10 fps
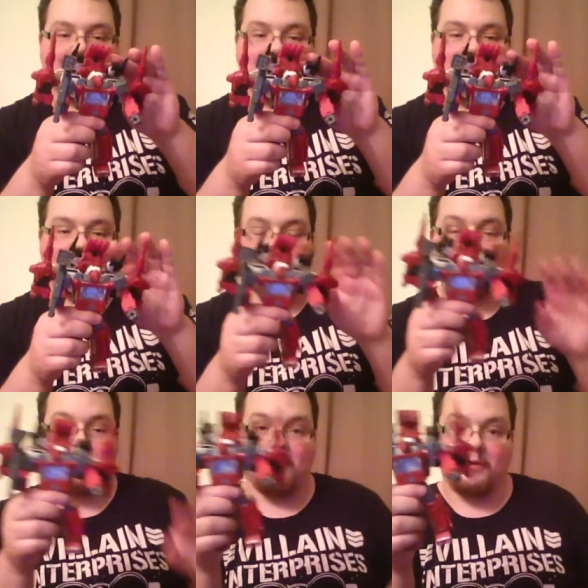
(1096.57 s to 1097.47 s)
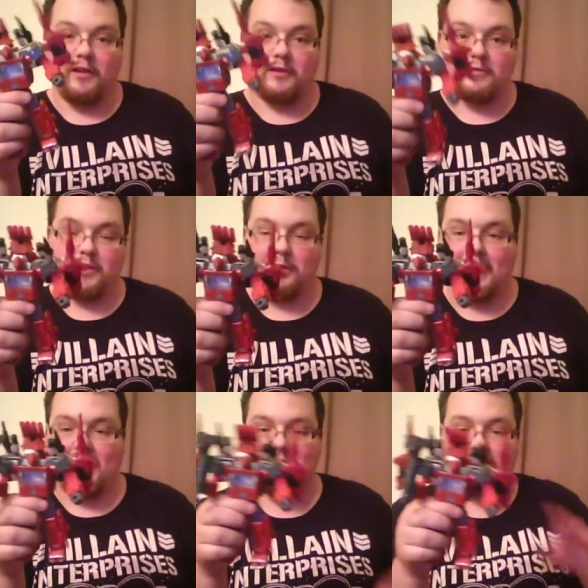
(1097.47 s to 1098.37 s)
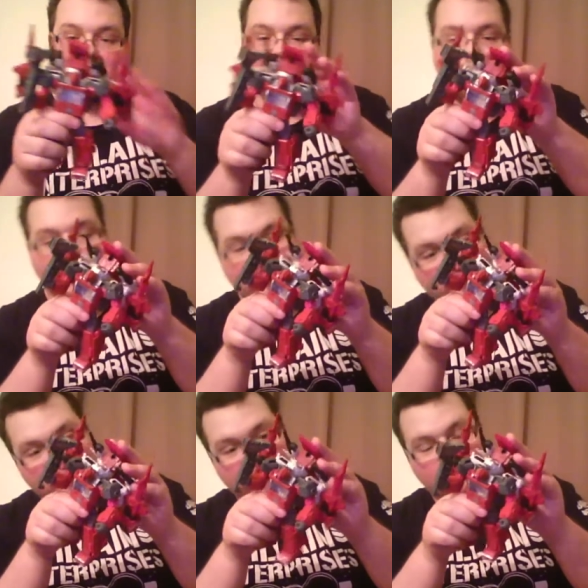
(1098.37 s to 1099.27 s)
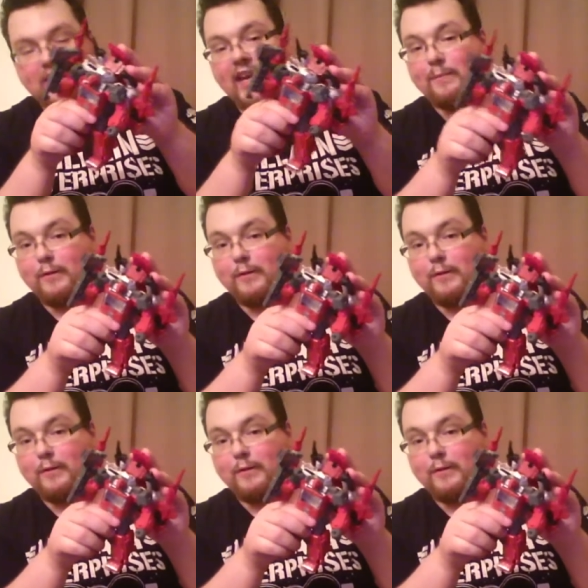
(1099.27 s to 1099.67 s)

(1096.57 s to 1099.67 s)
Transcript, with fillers: And if you don't want one of those on your back, I, we can't be